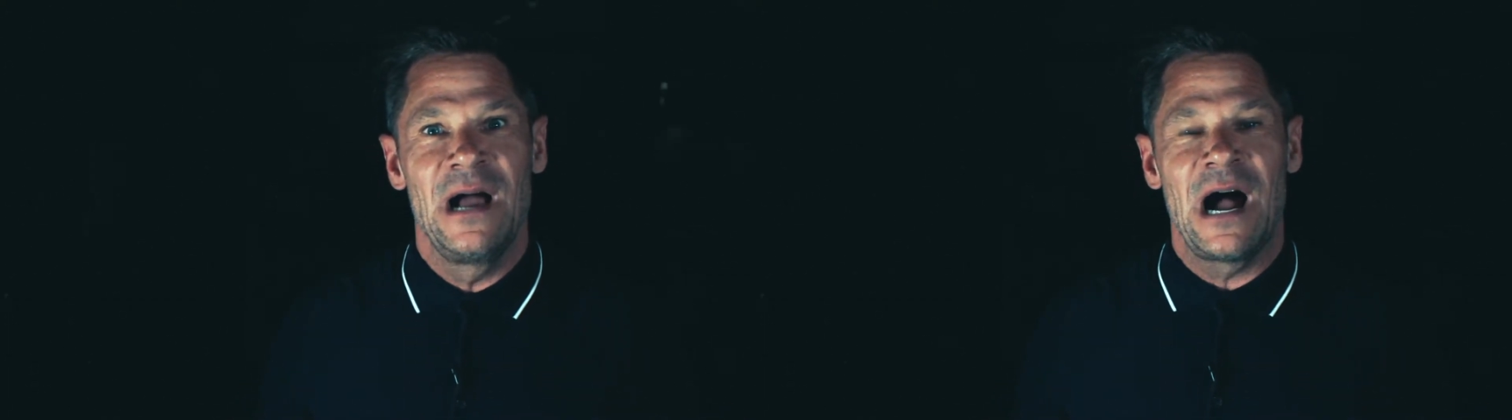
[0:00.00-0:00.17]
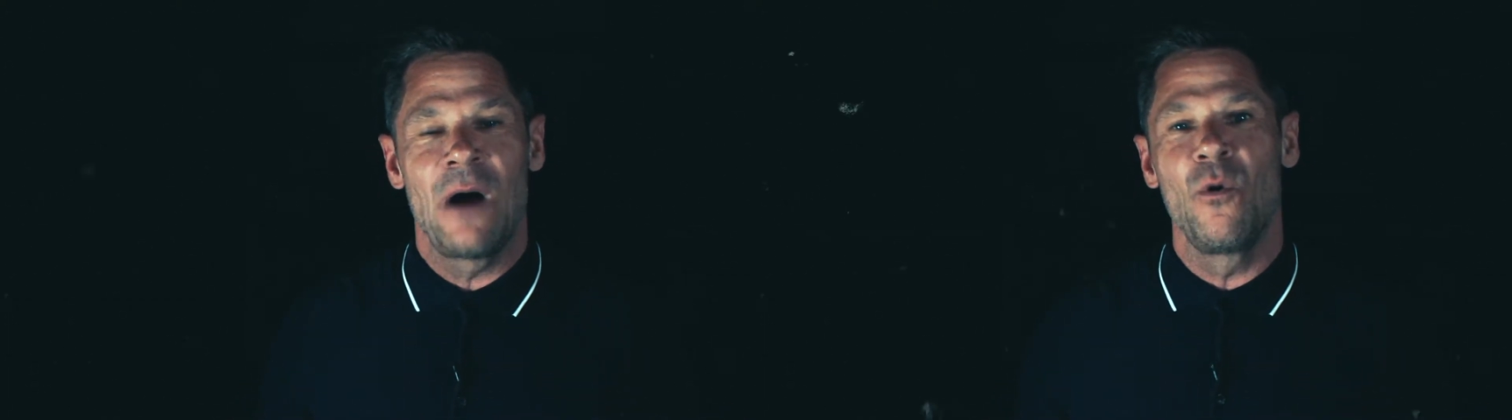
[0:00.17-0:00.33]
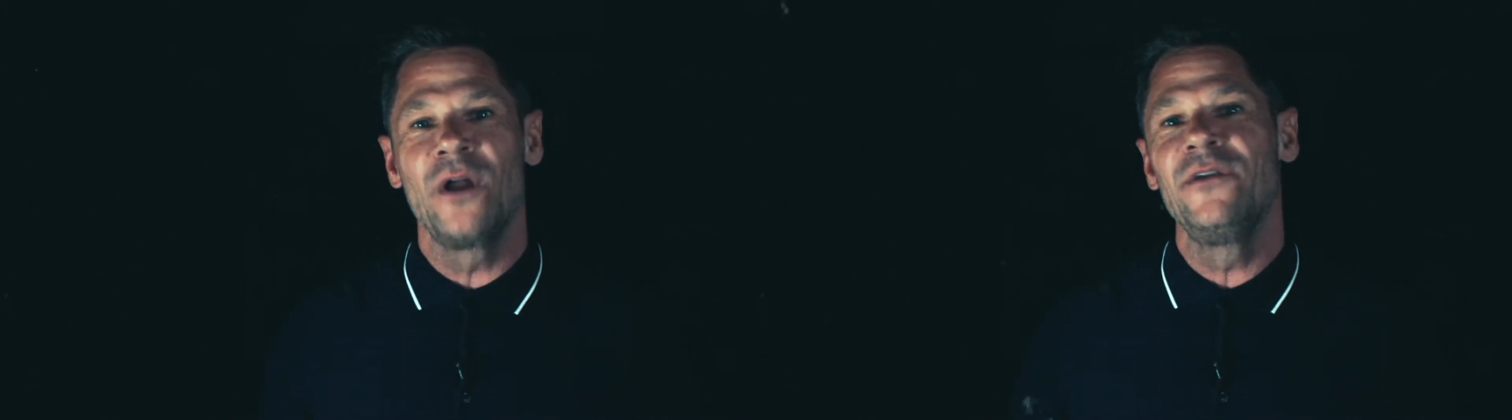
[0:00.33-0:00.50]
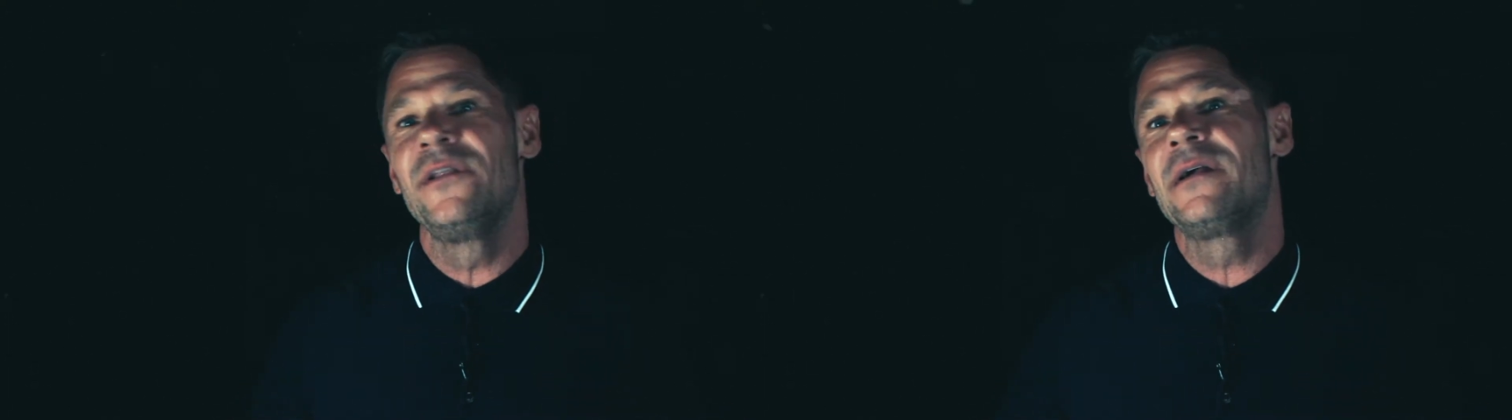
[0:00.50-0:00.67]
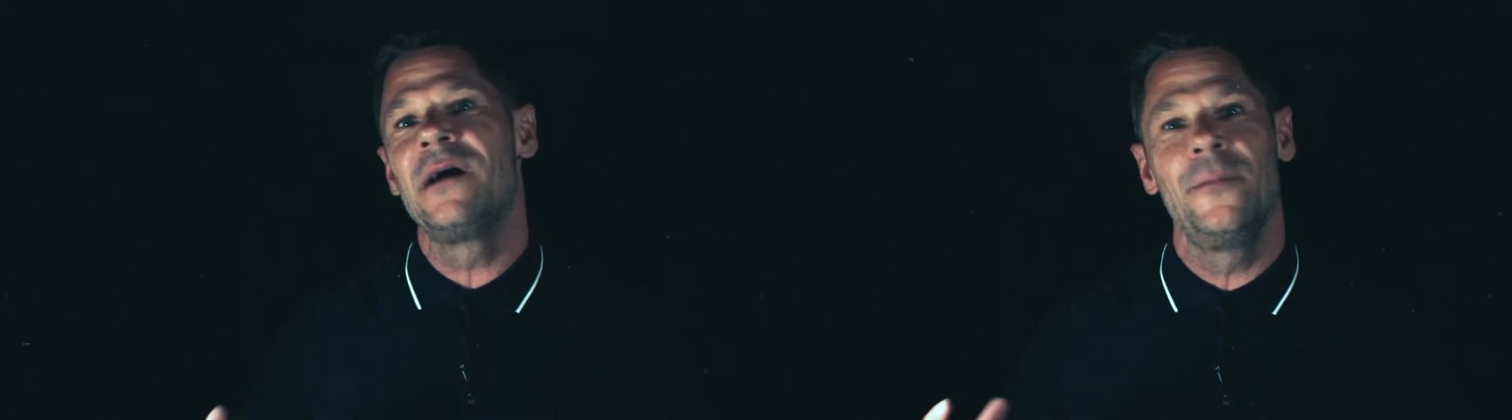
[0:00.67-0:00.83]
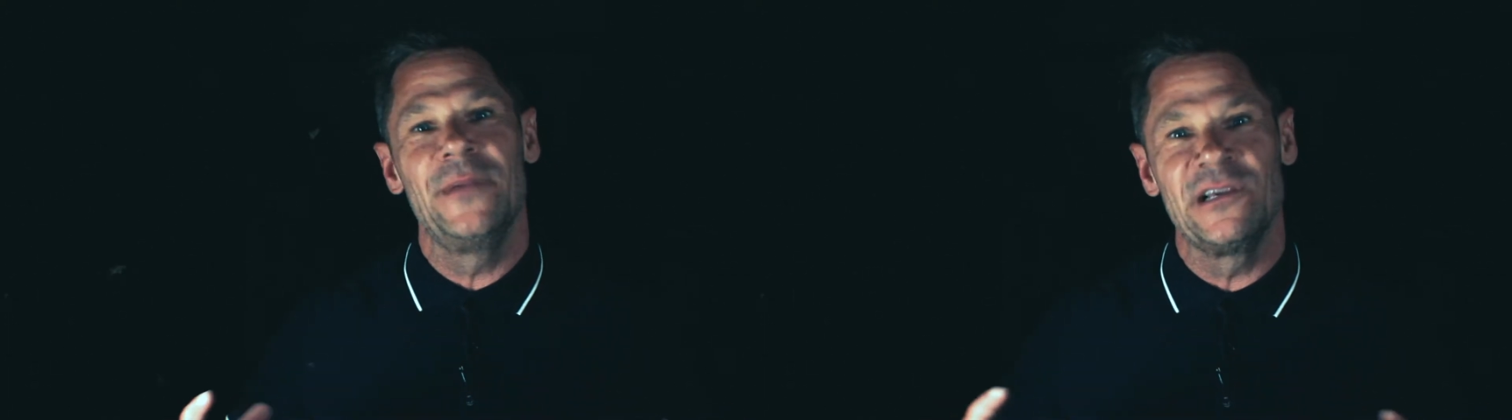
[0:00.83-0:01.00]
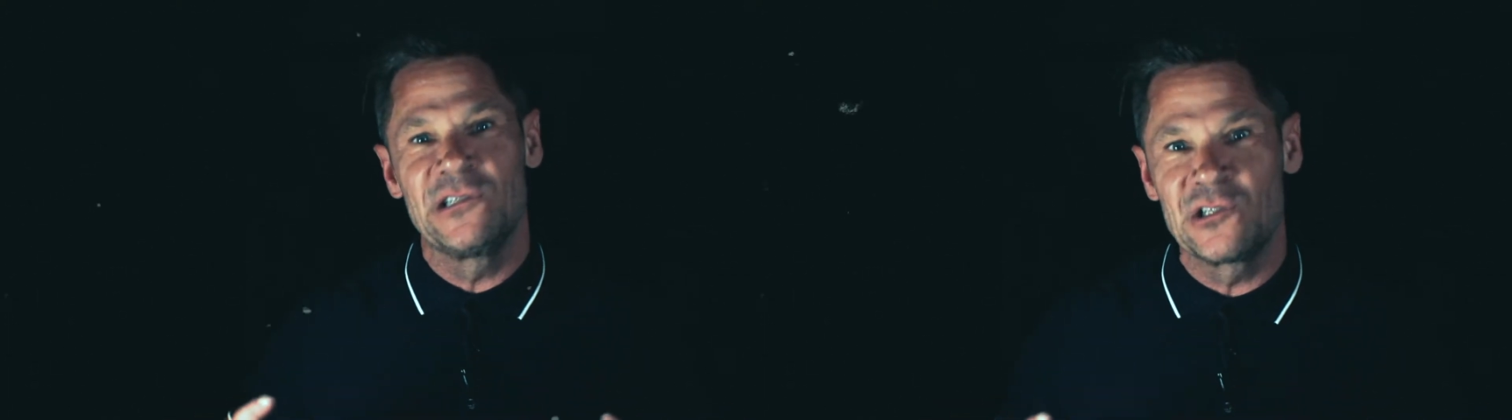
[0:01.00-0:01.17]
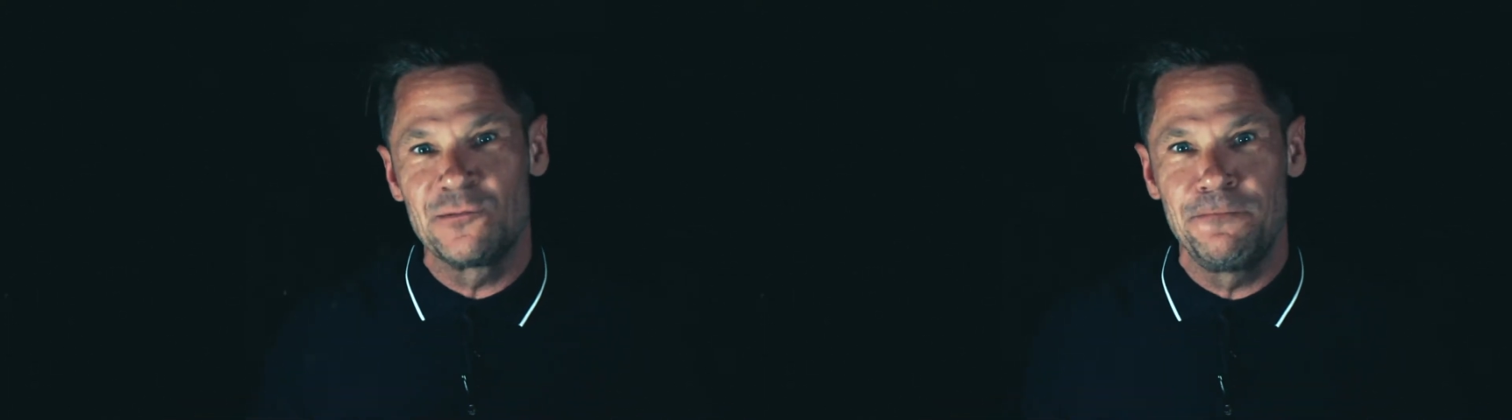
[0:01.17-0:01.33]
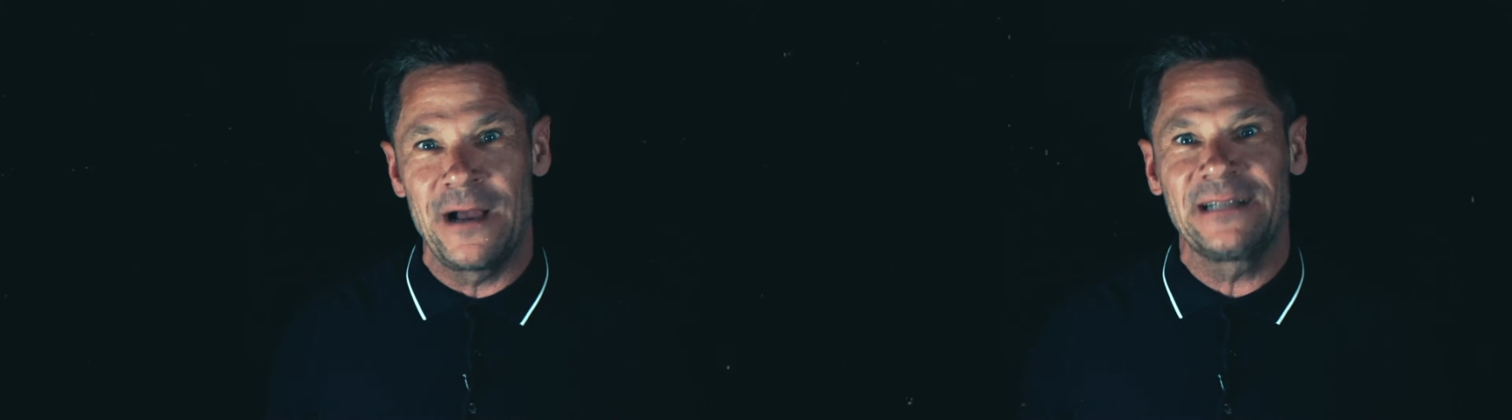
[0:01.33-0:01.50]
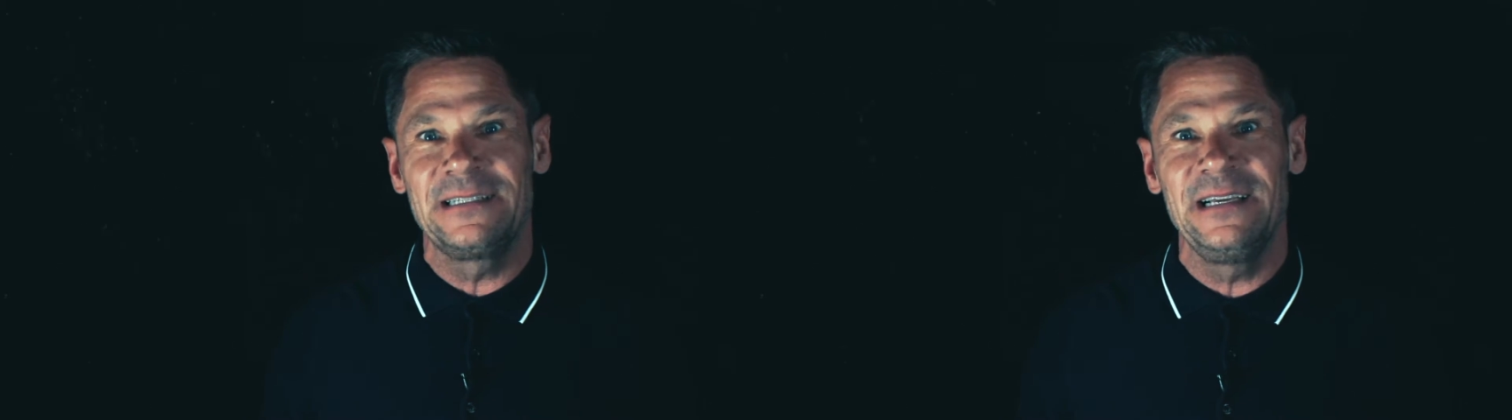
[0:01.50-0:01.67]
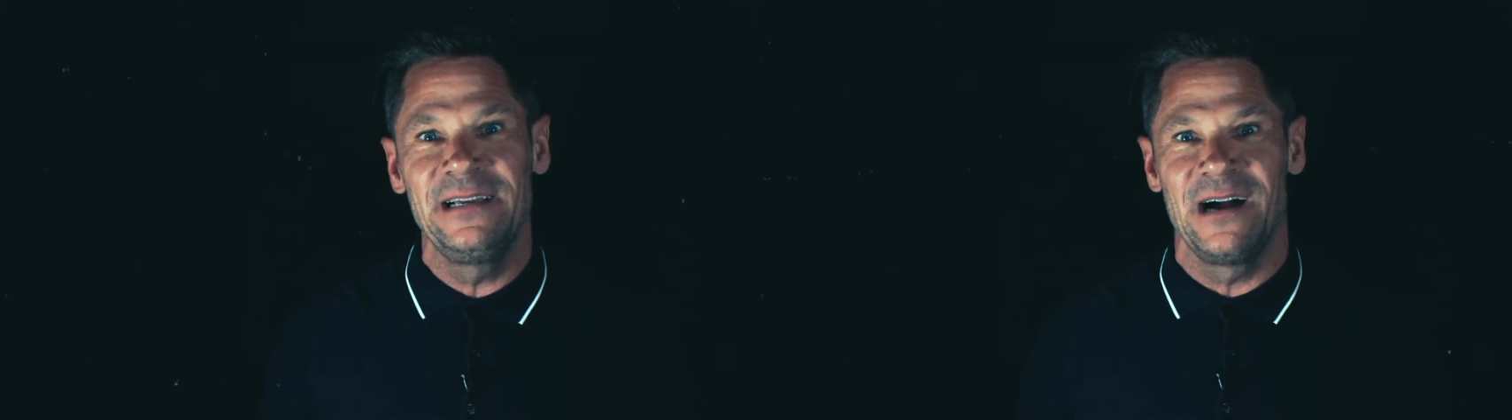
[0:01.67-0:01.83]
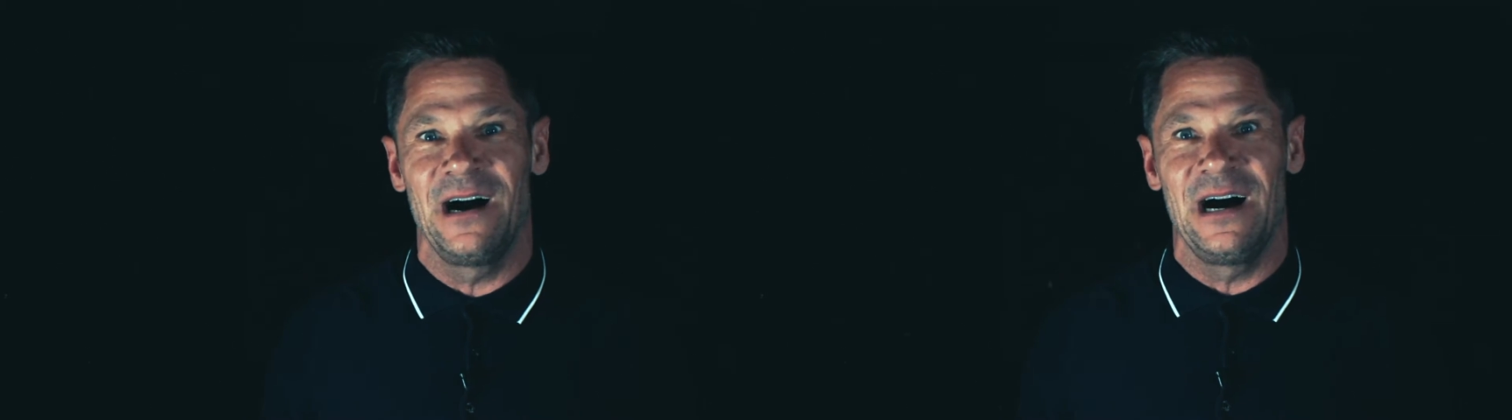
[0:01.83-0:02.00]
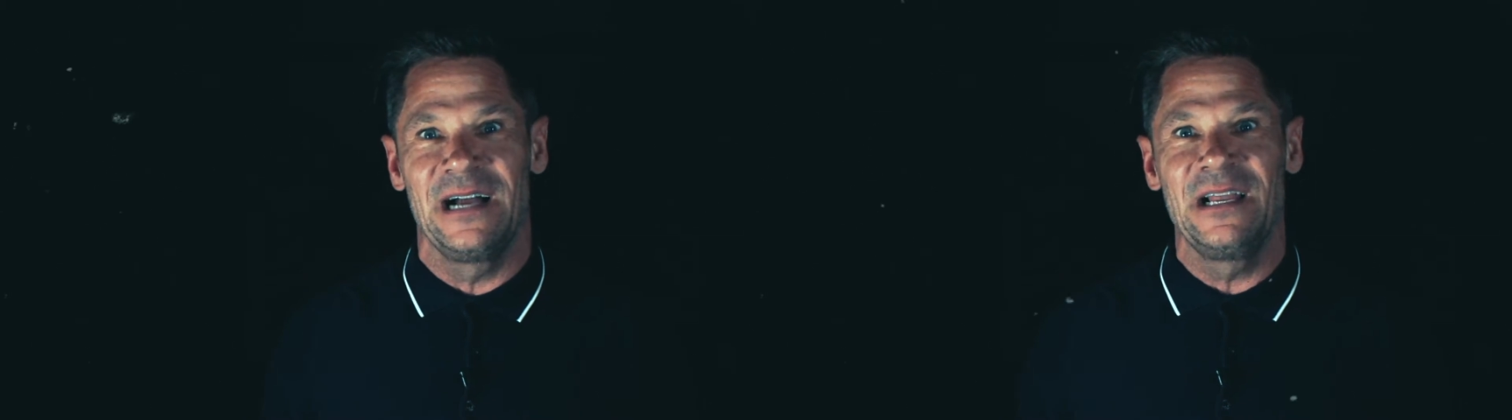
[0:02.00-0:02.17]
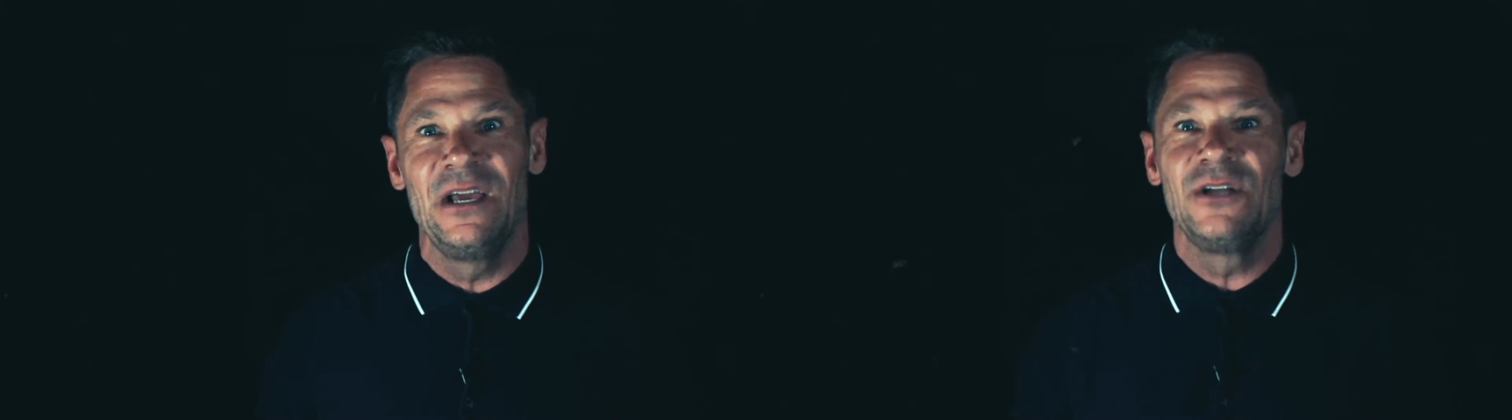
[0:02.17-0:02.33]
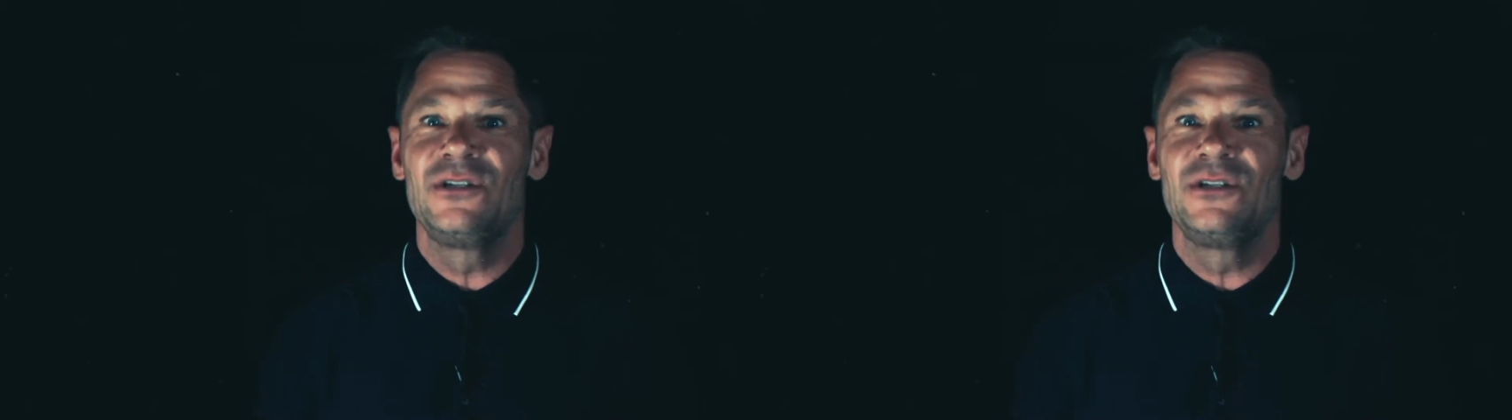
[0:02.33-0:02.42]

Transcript: I want you to come expecting God